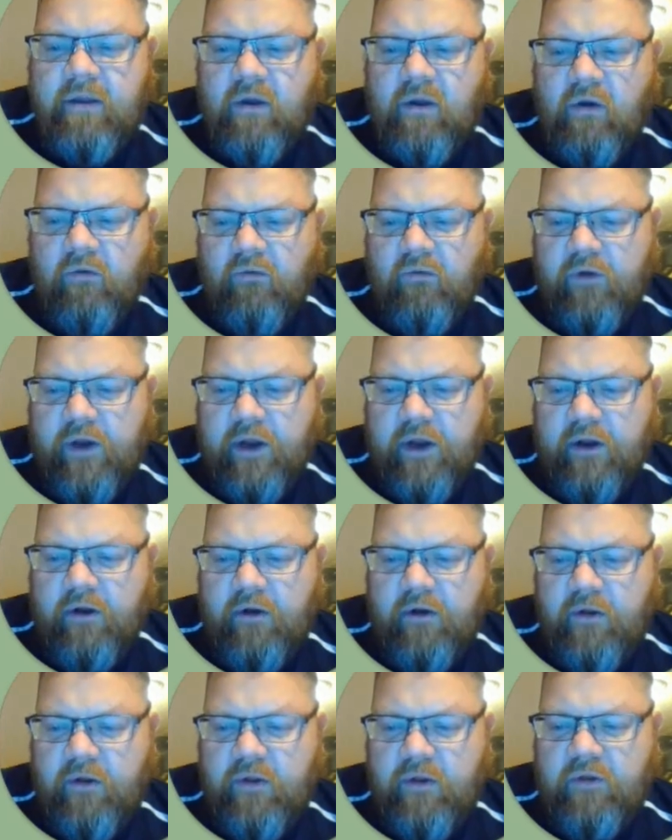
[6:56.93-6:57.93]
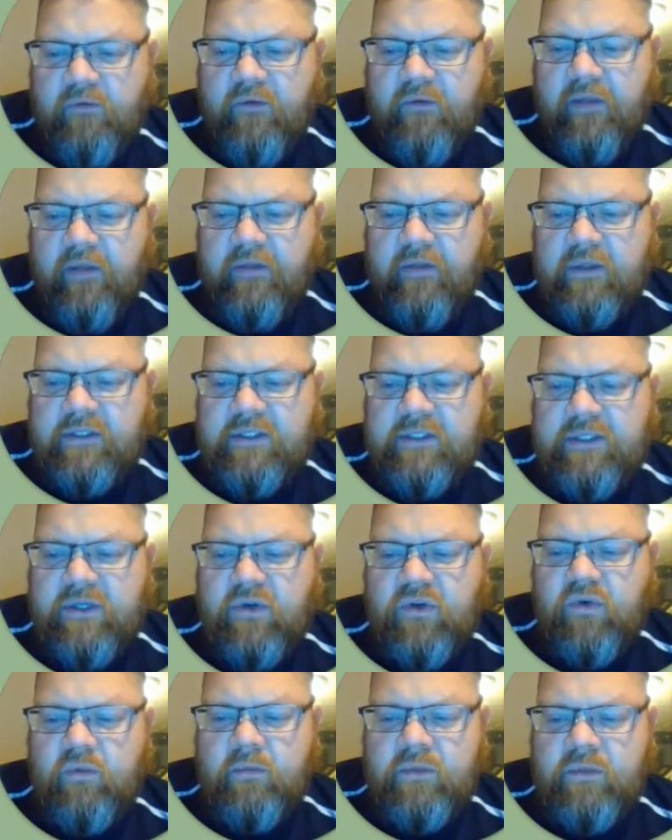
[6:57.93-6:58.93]
over here, you've got the
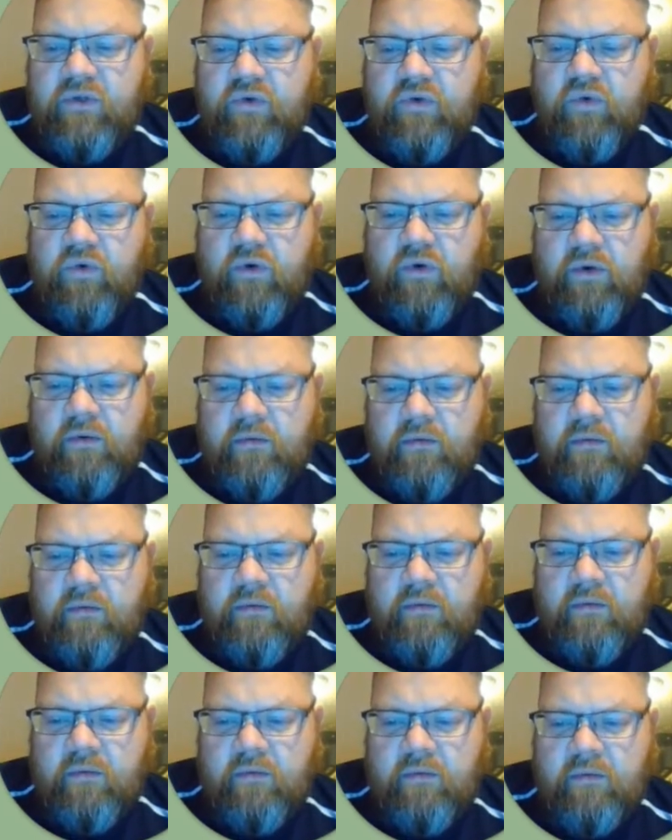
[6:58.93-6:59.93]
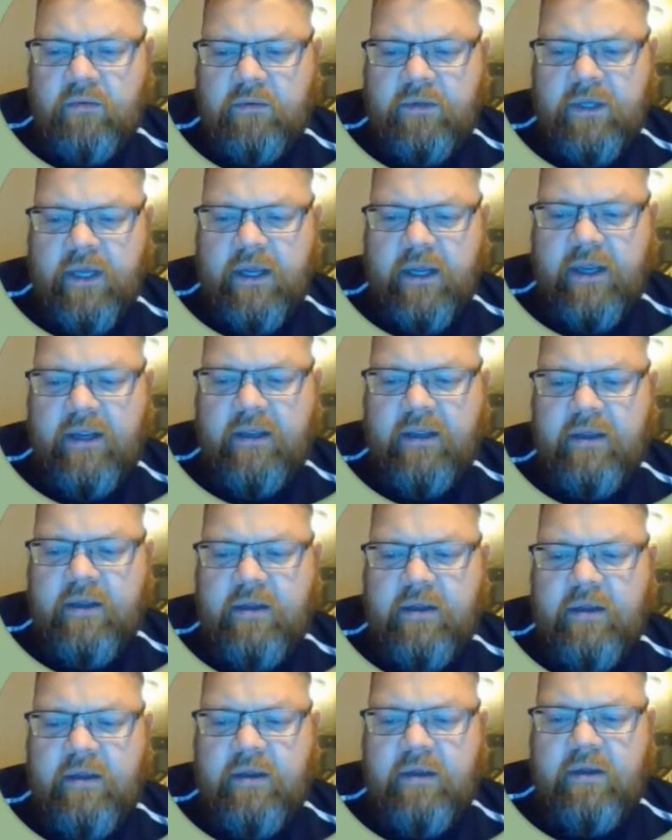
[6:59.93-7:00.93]
Zoom tool. Okay,
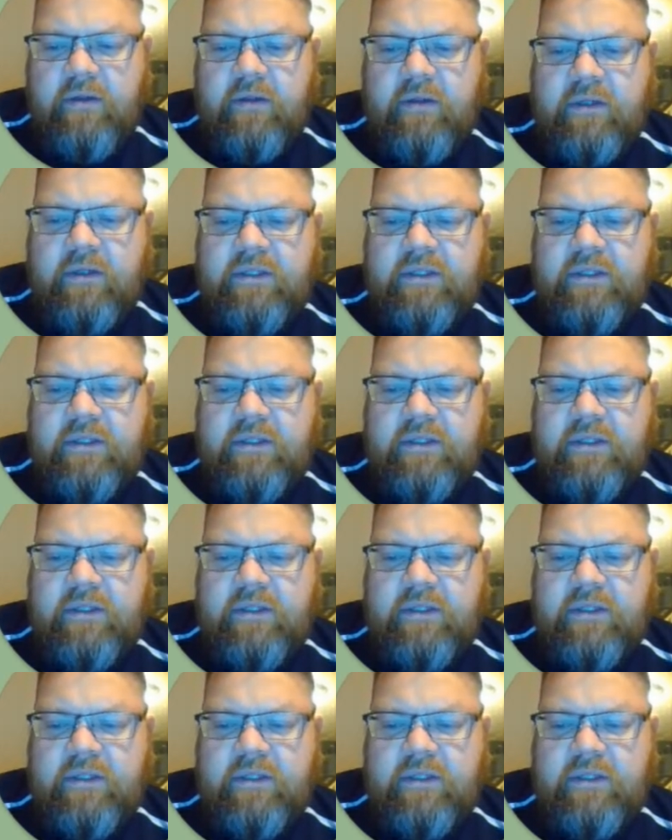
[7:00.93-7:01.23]
the